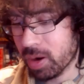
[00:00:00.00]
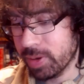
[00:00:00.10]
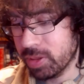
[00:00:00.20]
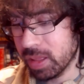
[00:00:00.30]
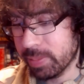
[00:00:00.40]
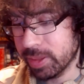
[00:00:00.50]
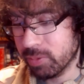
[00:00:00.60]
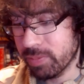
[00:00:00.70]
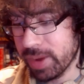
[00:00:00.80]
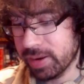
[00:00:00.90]
of the RPG
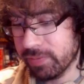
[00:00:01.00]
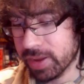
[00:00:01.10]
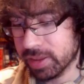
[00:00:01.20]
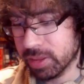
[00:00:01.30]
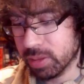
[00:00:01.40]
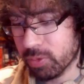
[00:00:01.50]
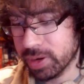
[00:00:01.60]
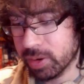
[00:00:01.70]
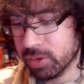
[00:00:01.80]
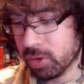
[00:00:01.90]
elements remained in the fact that
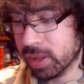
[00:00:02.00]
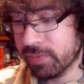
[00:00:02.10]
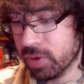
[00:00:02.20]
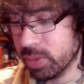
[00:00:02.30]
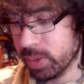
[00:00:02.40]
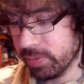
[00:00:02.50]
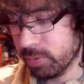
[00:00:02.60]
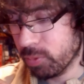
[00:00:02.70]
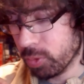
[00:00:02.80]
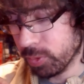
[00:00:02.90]
supporting characters all had very
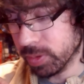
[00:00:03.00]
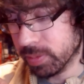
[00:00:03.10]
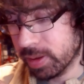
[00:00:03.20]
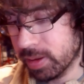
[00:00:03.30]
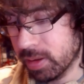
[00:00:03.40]
specific roles.